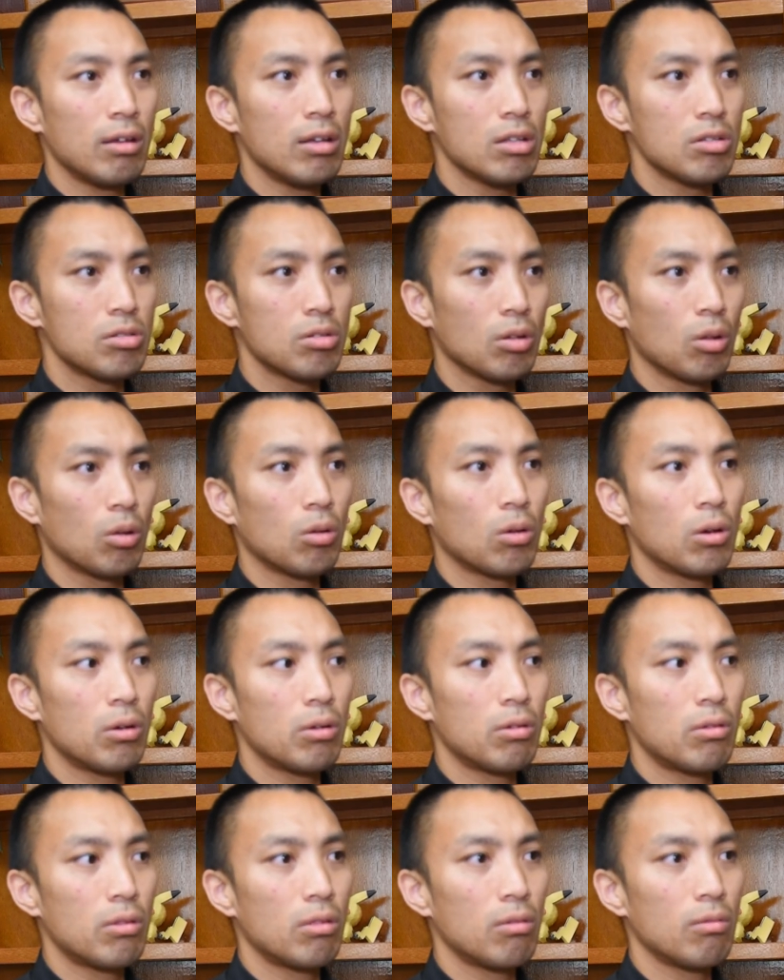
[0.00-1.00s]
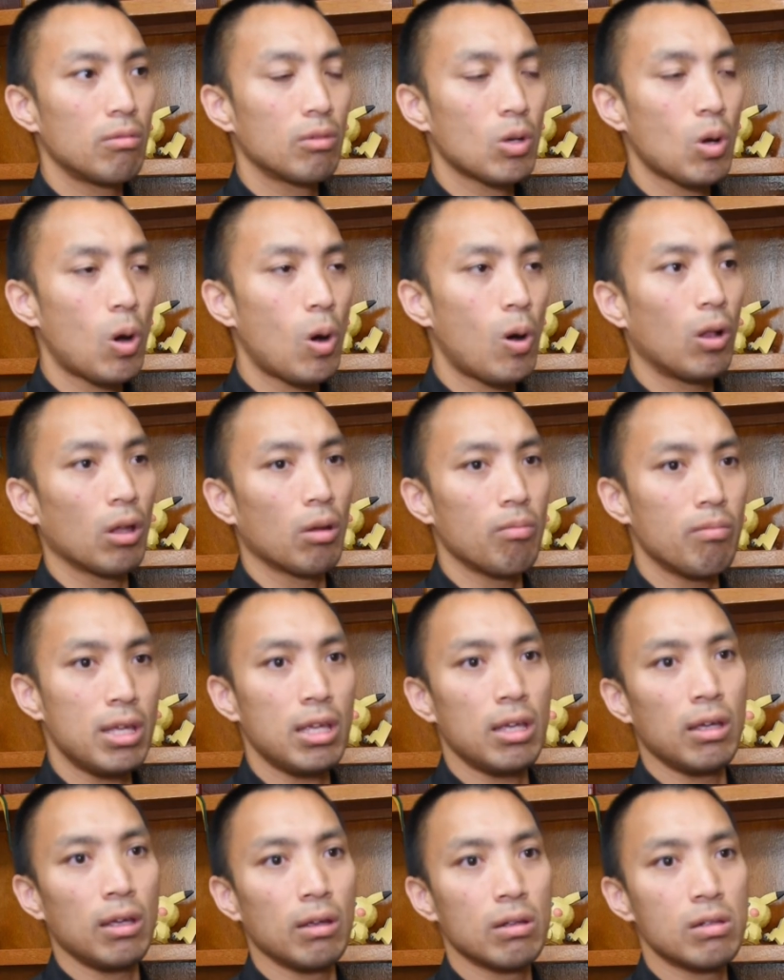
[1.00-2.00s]
is the Lord calling
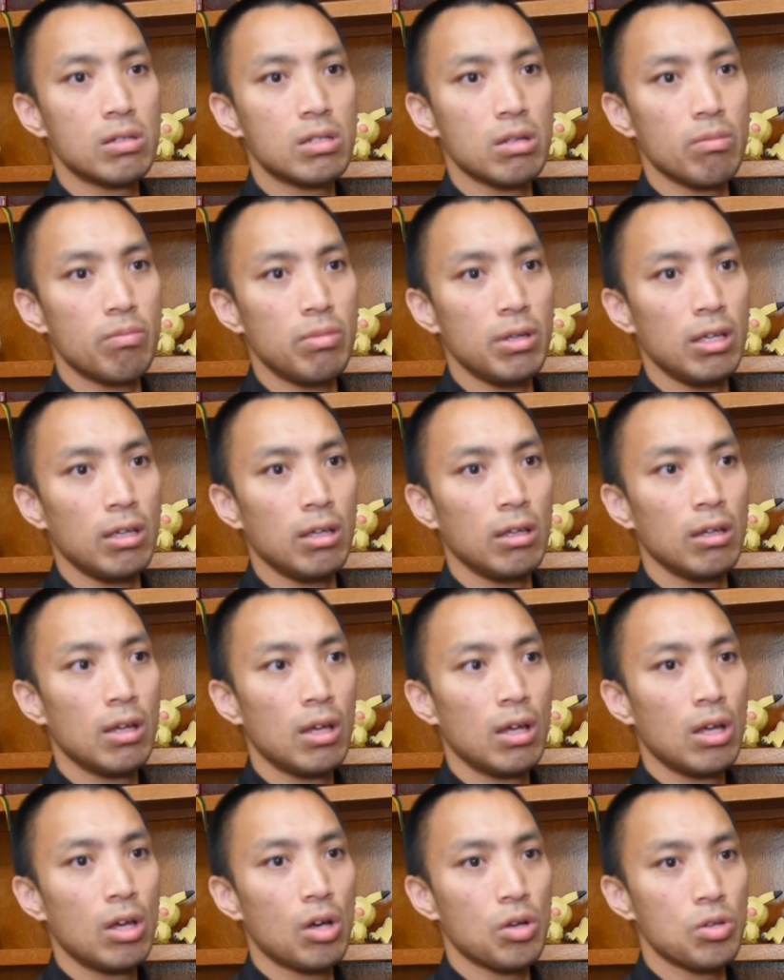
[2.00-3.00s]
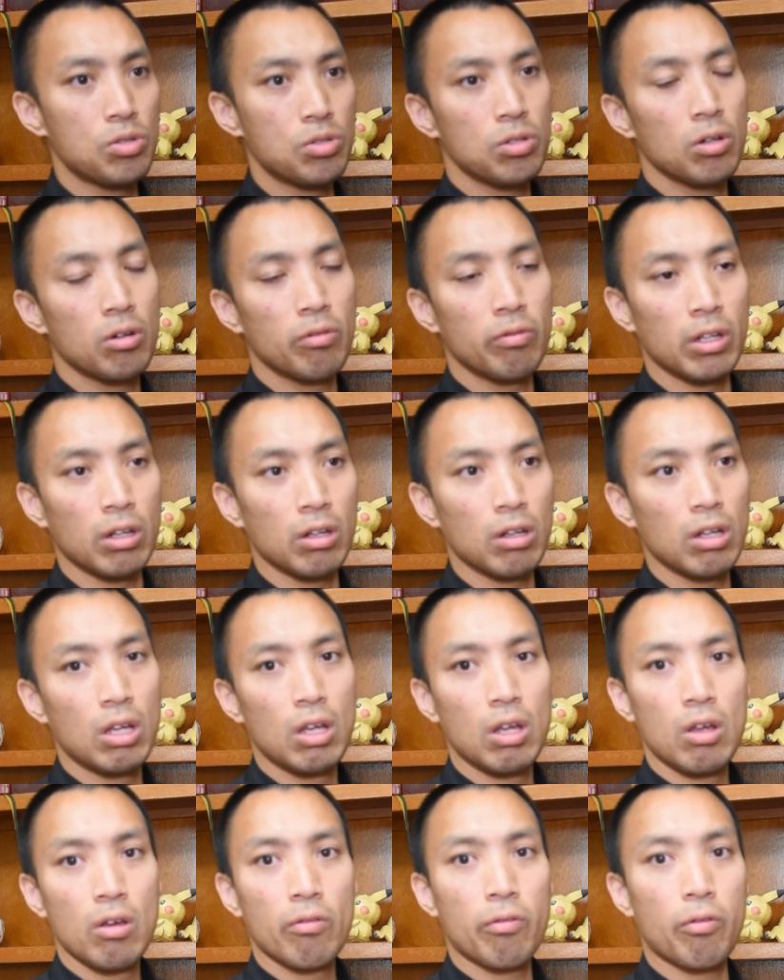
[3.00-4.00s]
me to be a servant
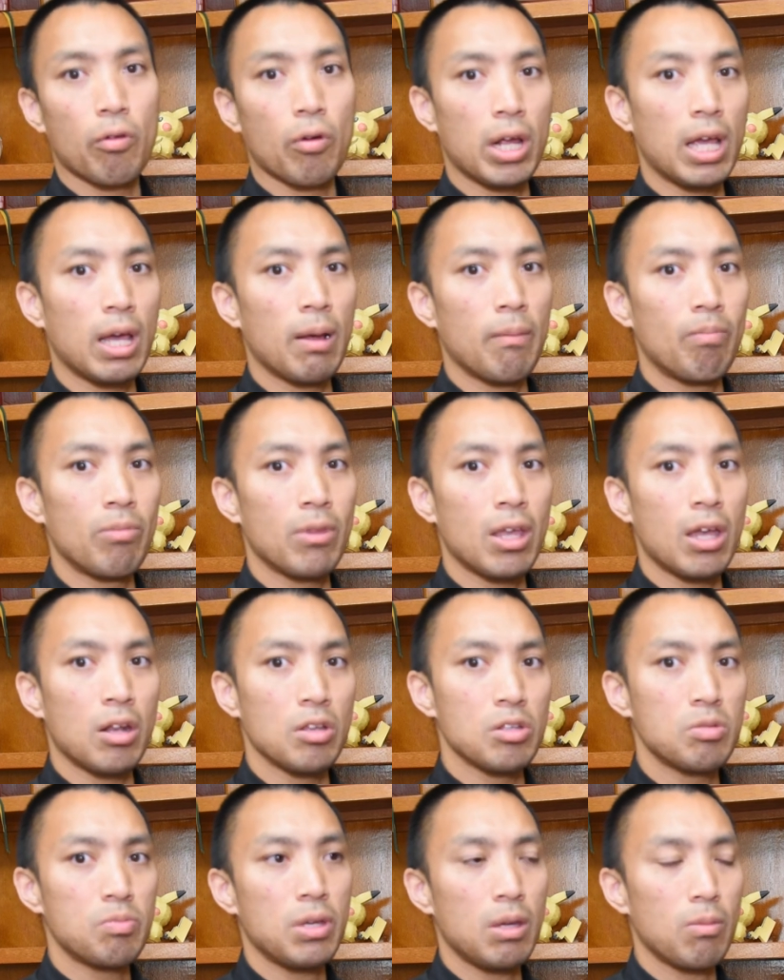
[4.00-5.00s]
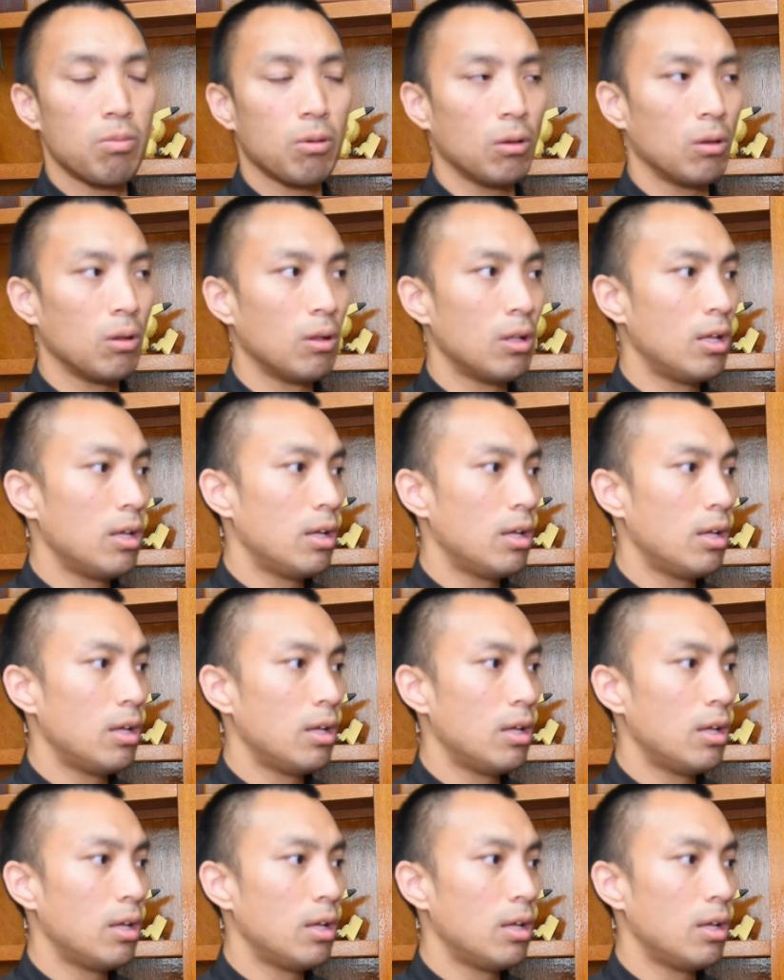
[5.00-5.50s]
for Him and His people?